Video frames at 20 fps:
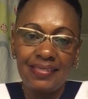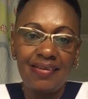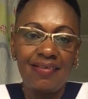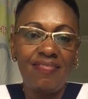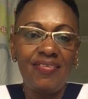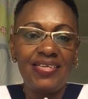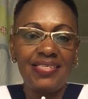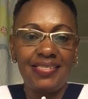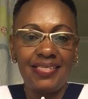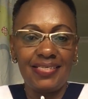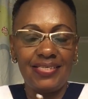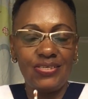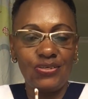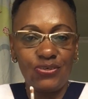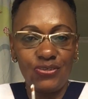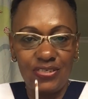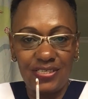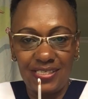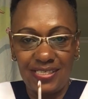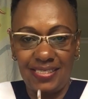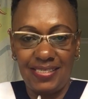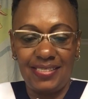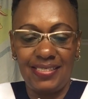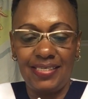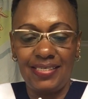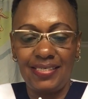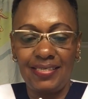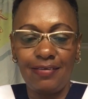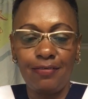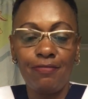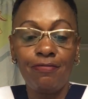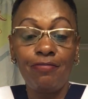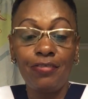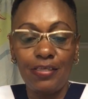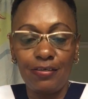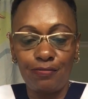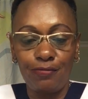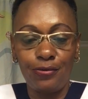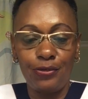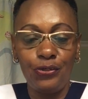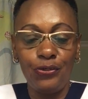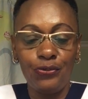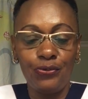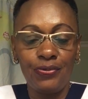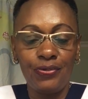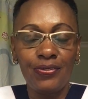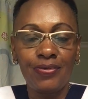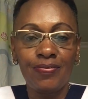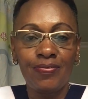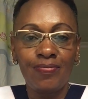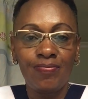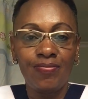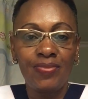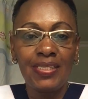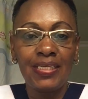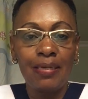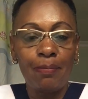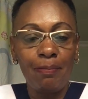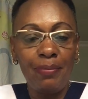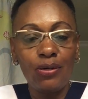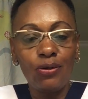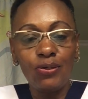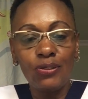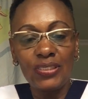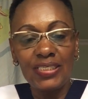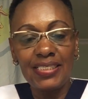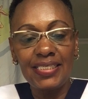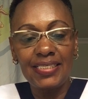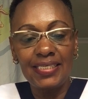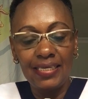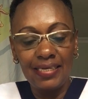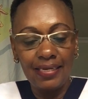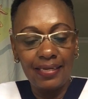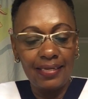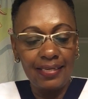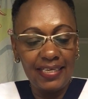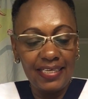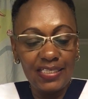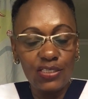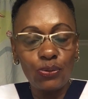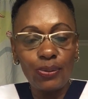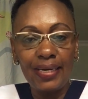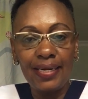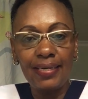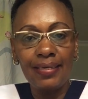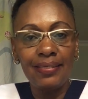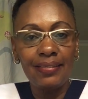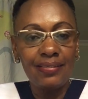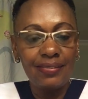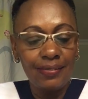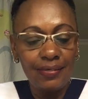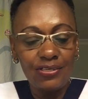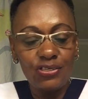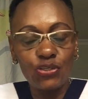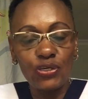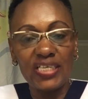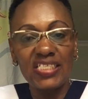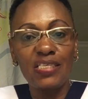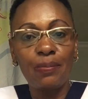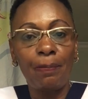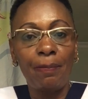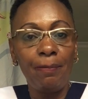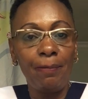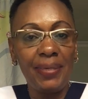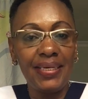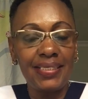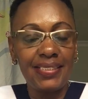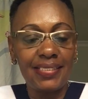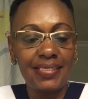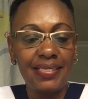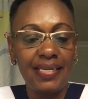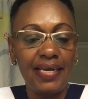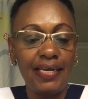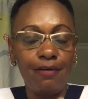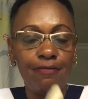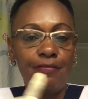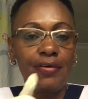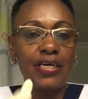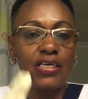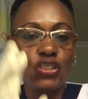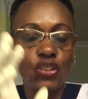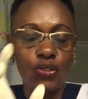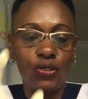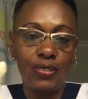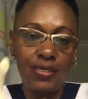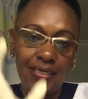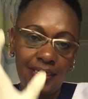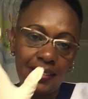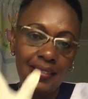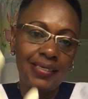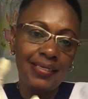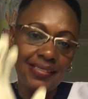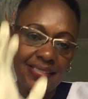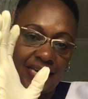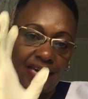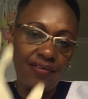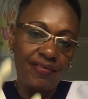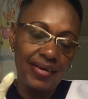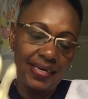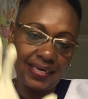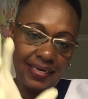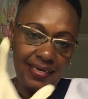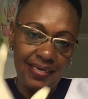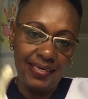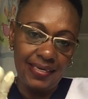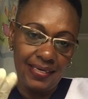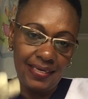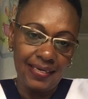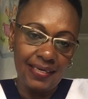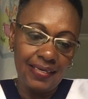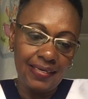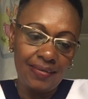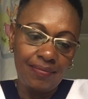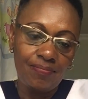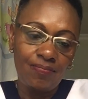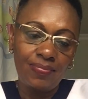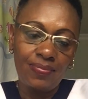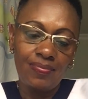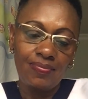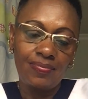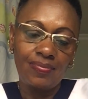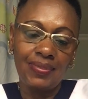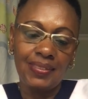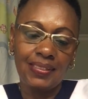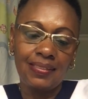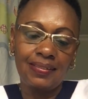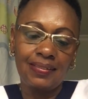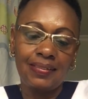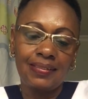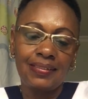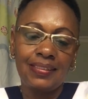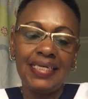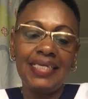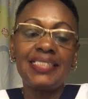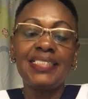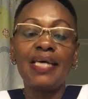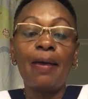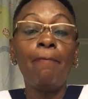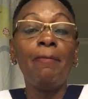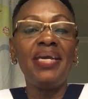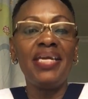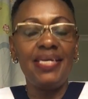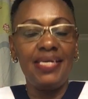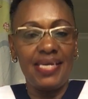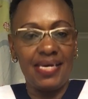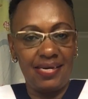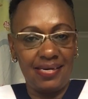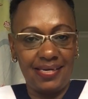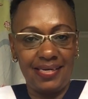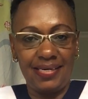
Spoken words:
this is not fit for you, because this one transmits the infection directly. It's a media.